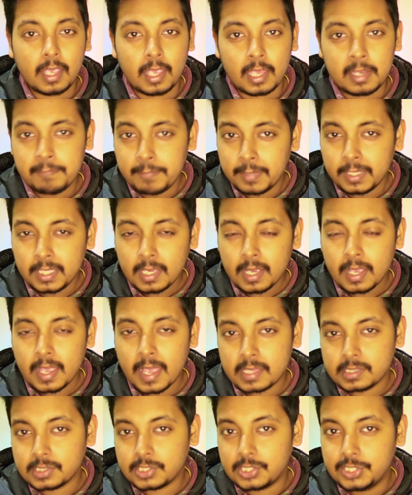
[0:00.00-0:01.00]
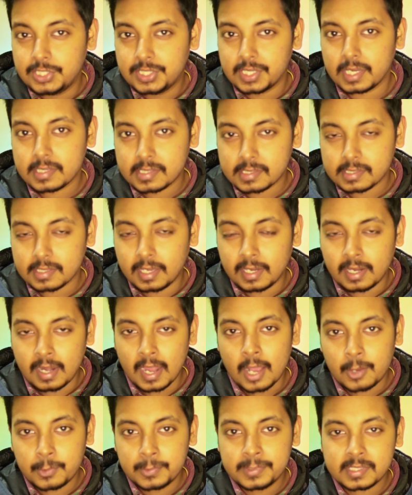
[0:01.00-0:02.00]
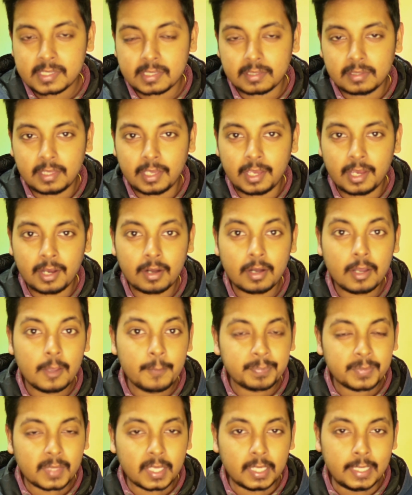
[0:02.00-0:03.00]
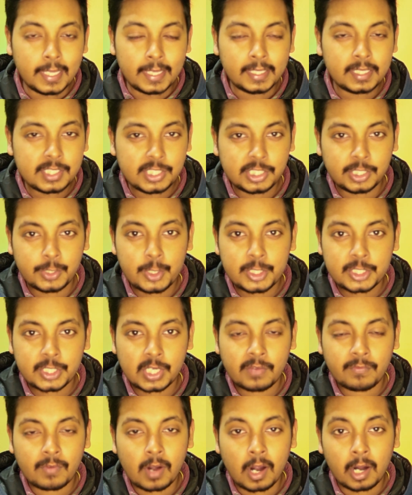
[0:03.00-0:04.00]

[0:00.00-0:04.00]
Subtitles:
Nvidia has just announced their latest generation of